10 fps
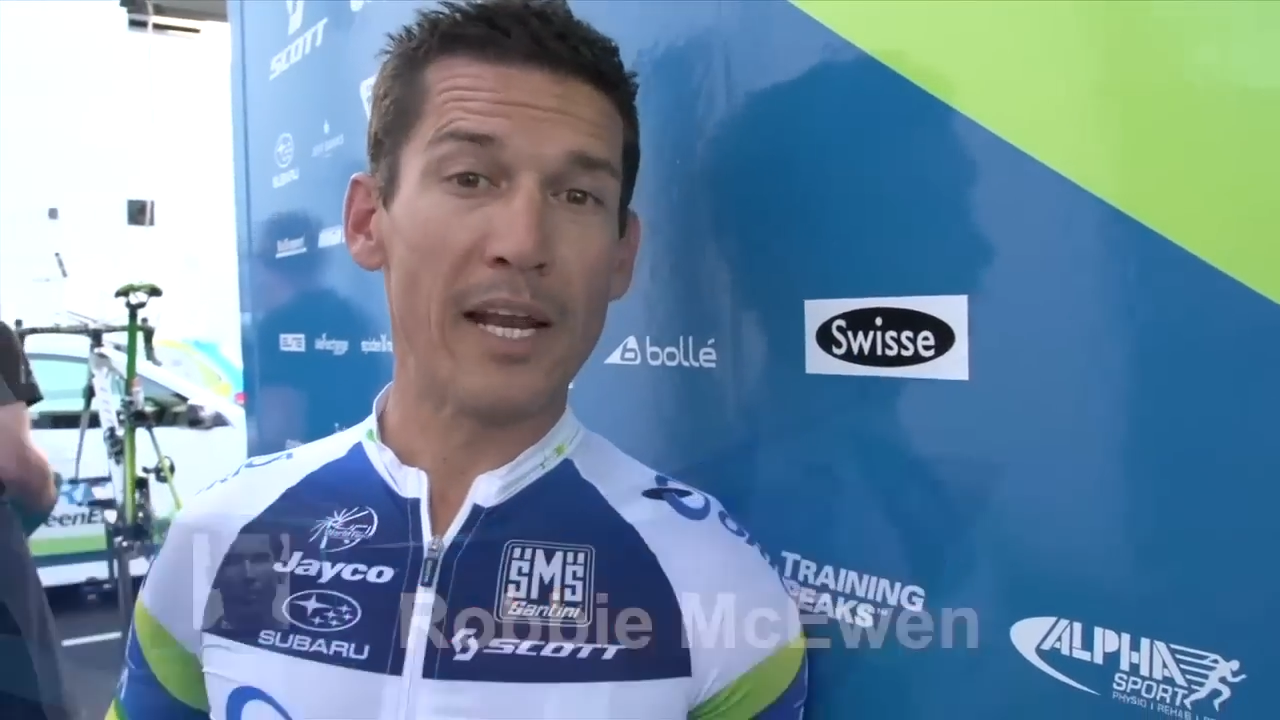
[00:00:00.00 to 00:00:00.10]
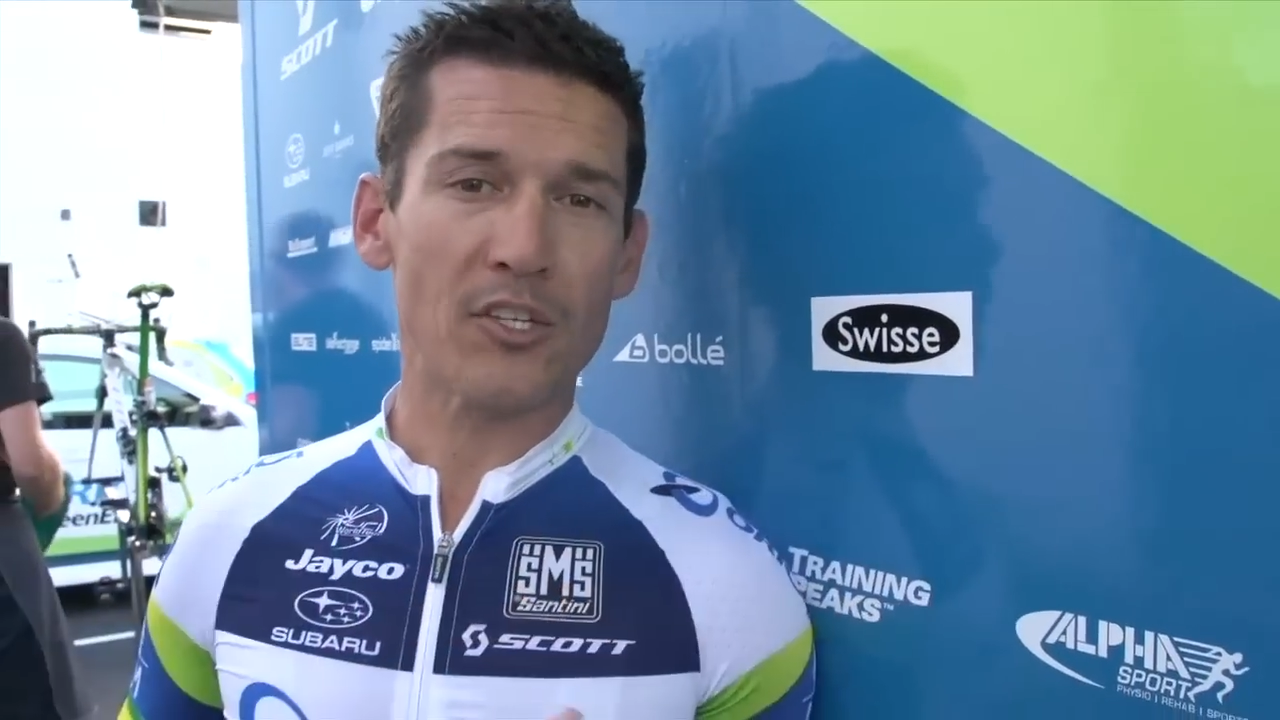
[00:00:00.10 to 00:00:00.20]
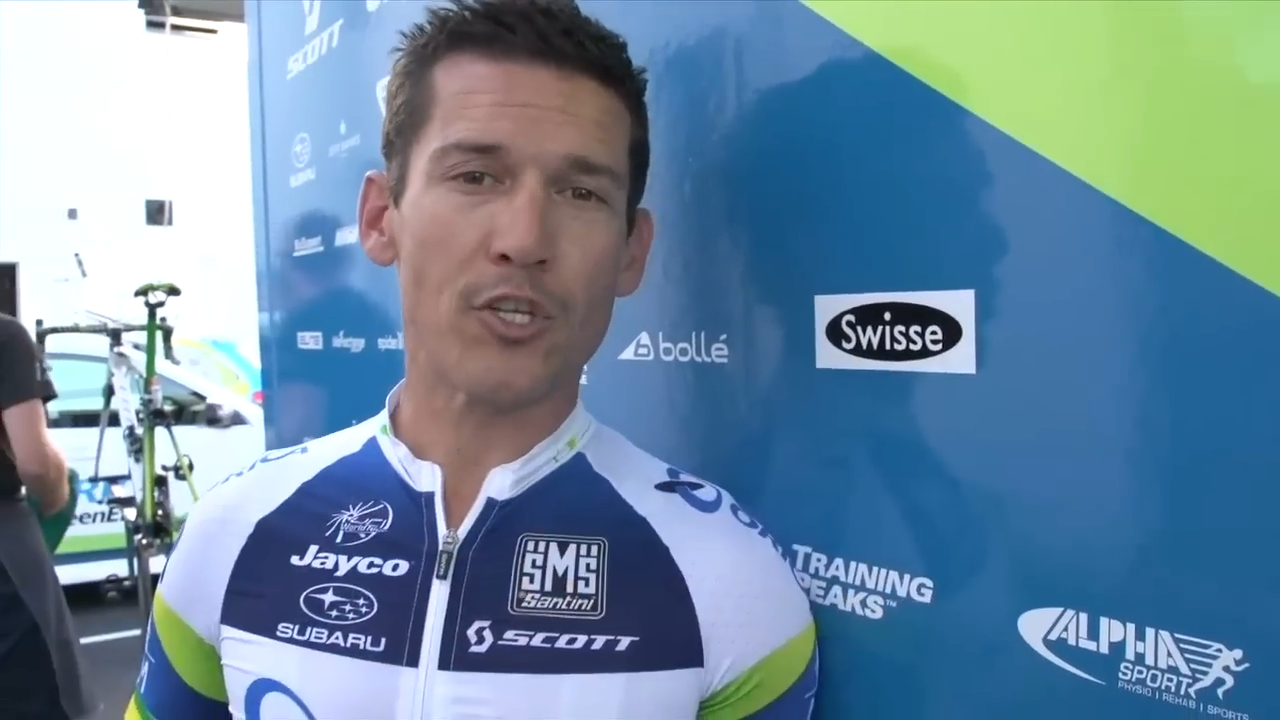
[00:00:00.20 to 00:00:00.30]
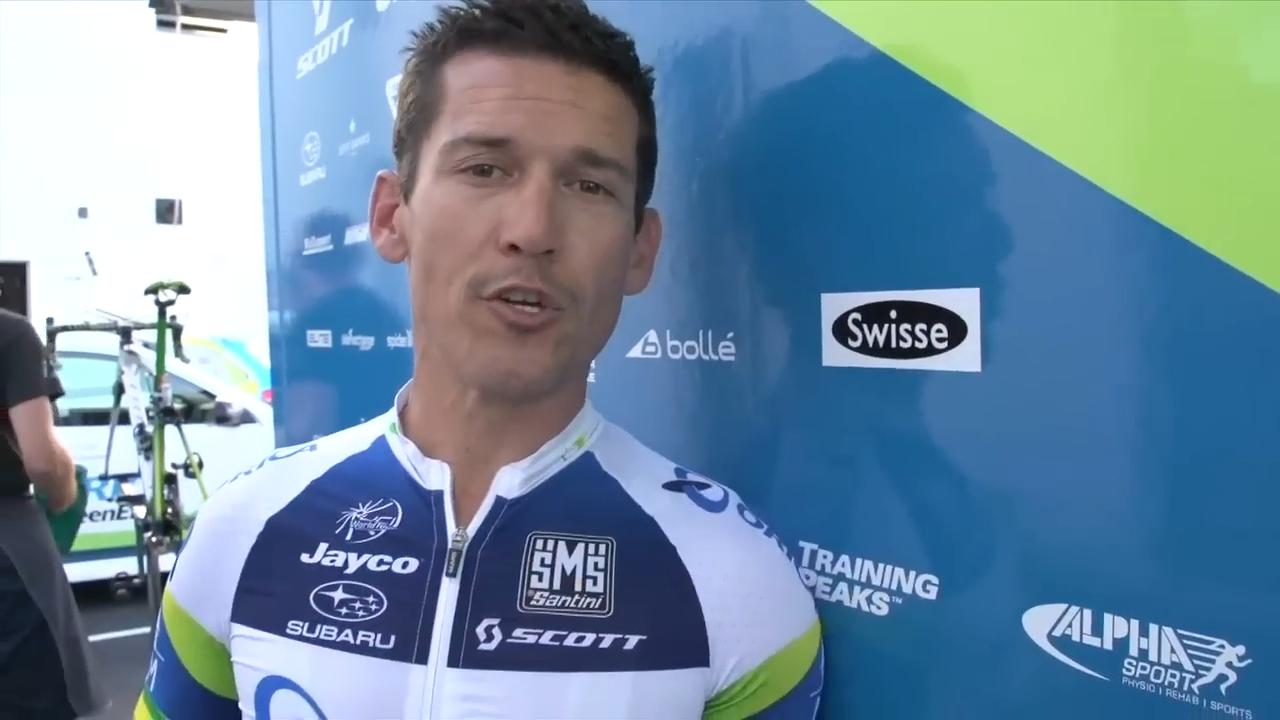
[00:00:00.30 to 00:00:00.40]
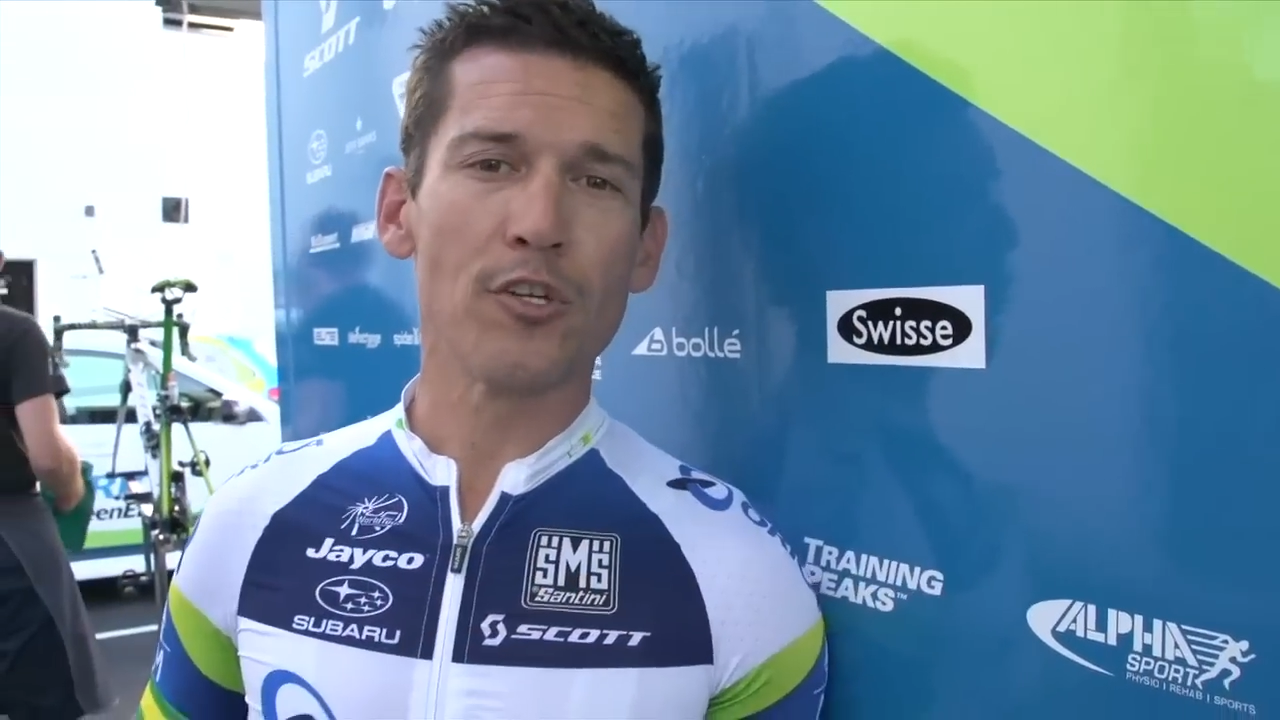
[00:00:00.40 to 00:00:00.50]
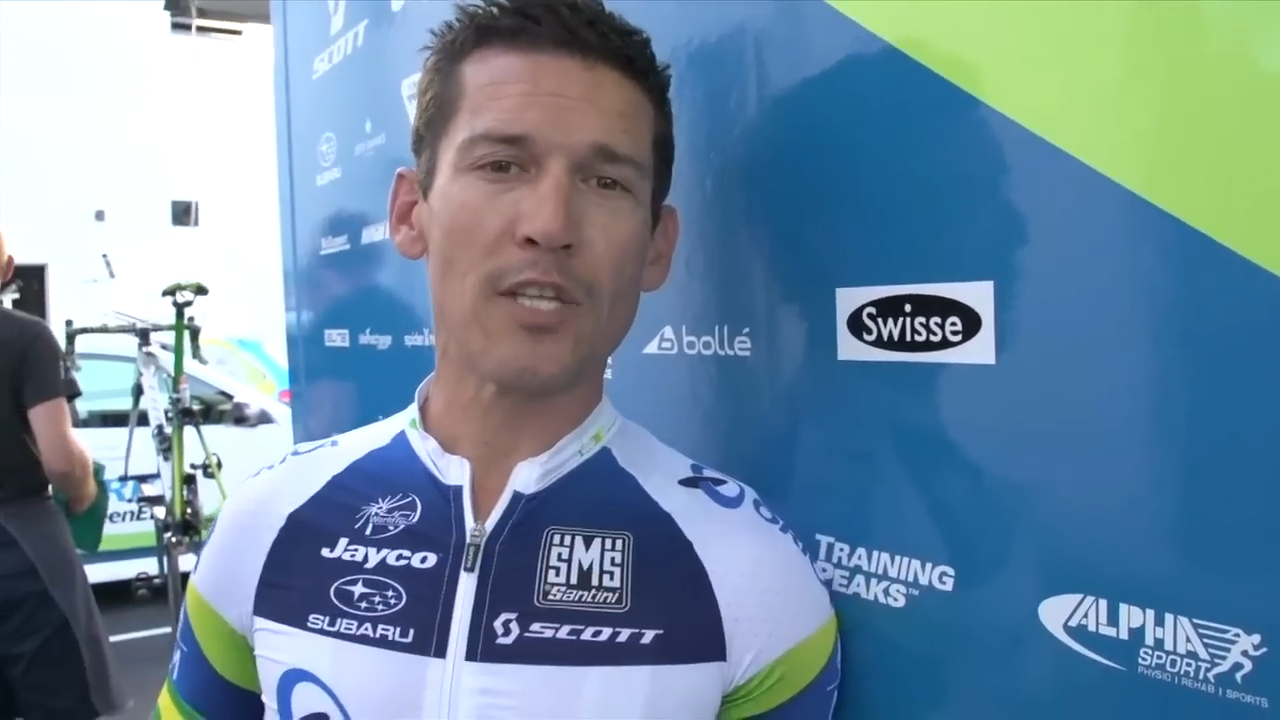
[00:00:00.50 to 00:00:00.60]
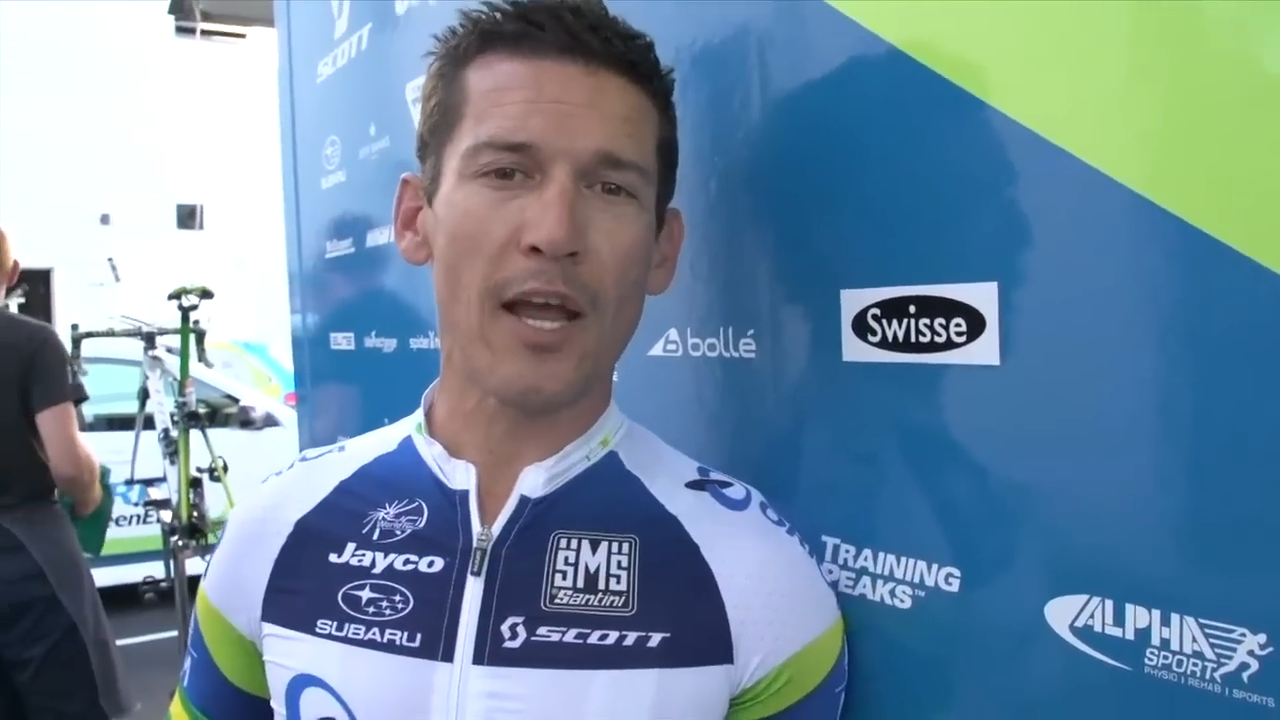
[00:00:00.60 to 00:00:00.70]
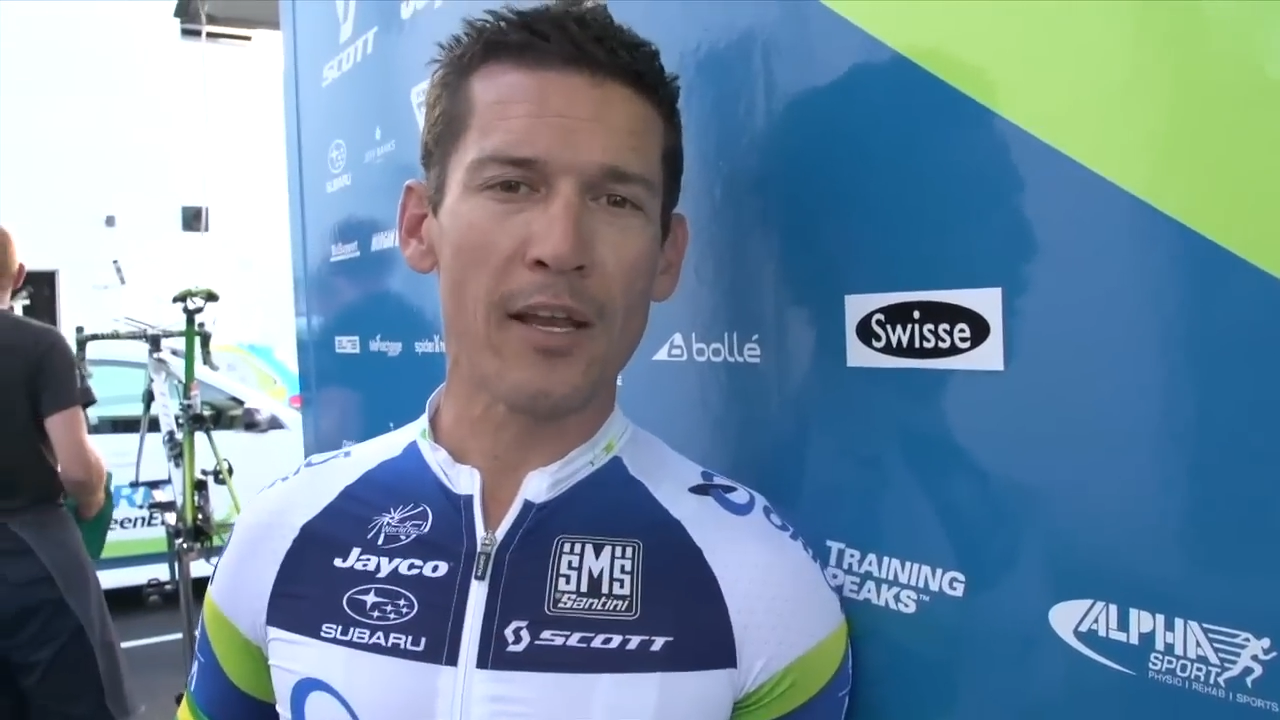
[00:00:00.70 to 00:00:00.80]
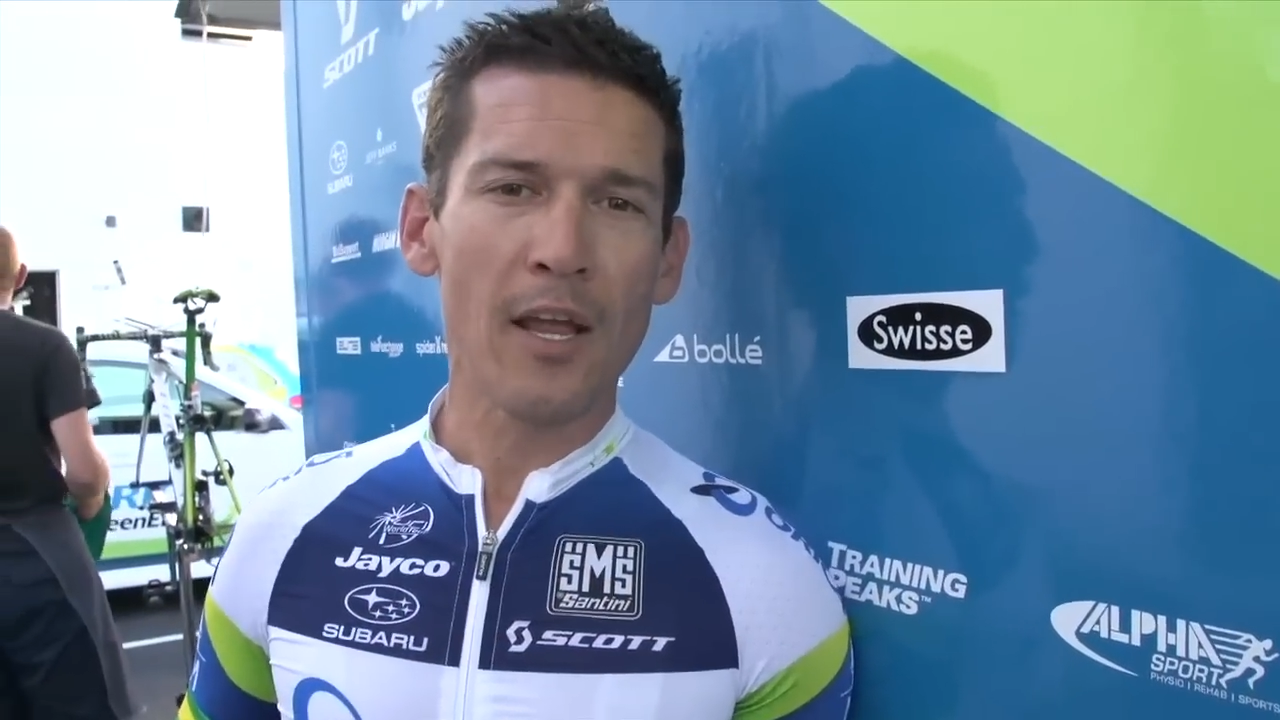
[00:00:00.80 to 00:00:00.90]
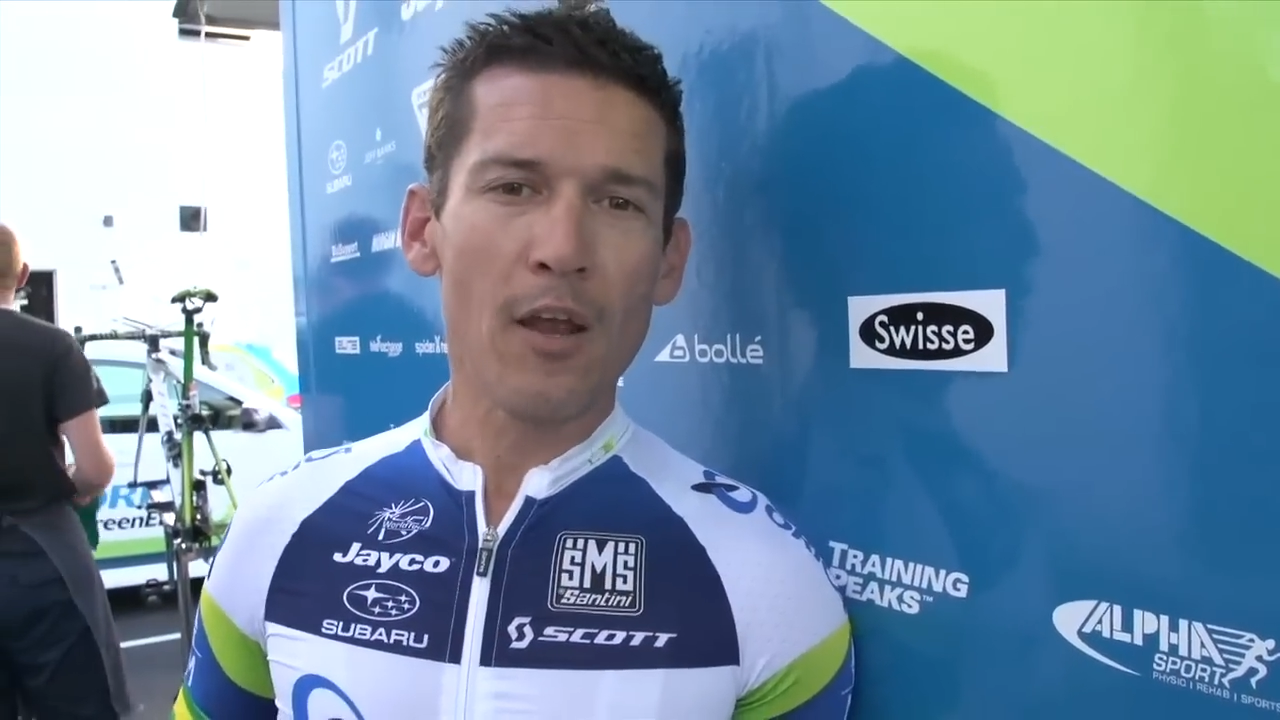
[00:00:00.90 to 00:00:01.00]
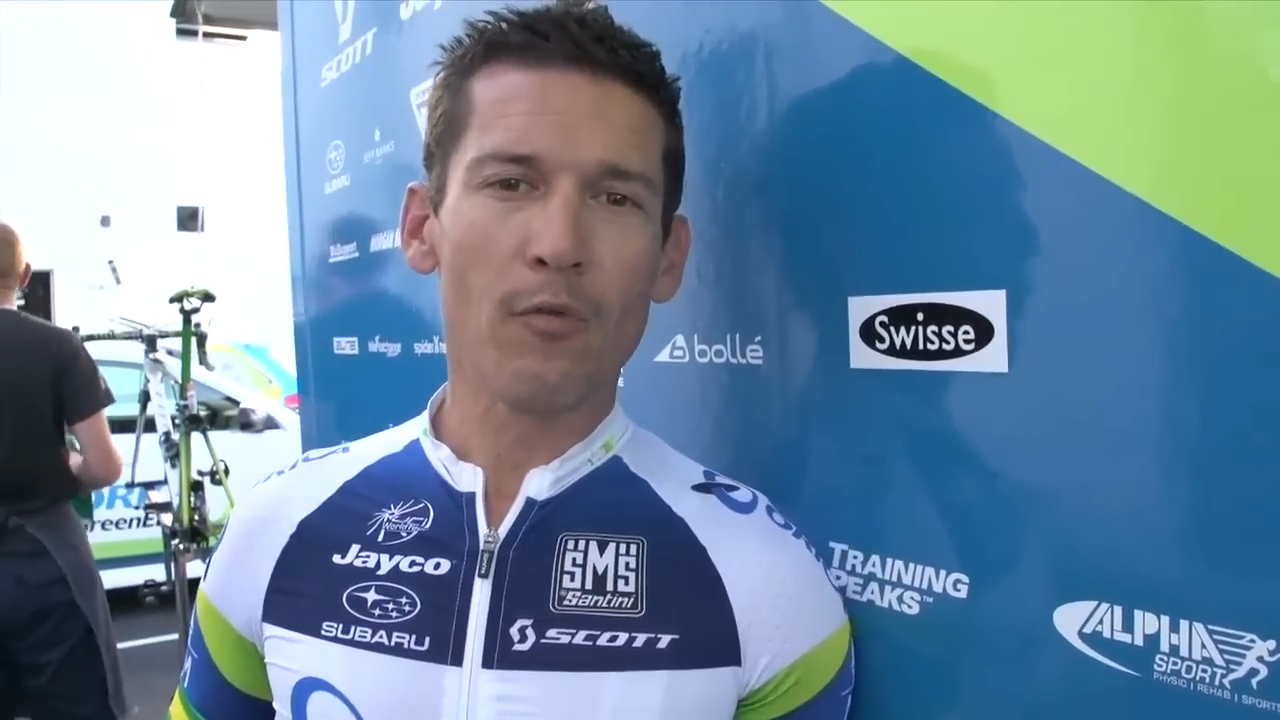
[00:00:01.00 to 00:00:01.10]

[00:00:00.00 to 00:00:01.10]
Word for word: next Tuesday.